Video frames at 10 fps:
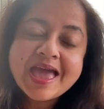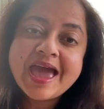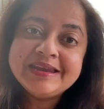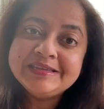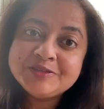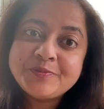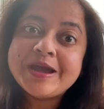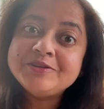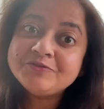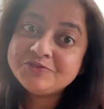And in
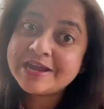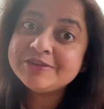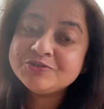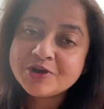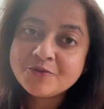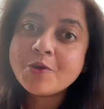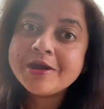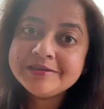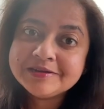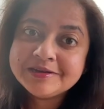spite of trying to
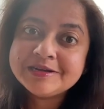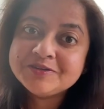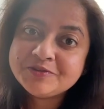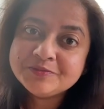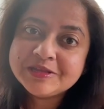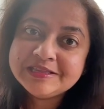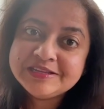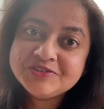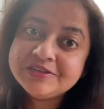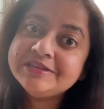avoid the curse from
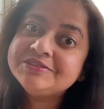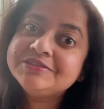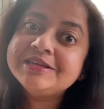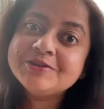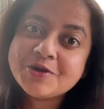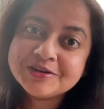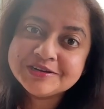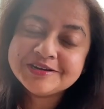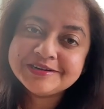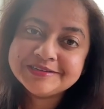Dadhichi, he still
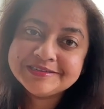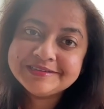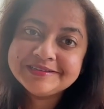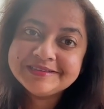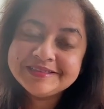got cursed.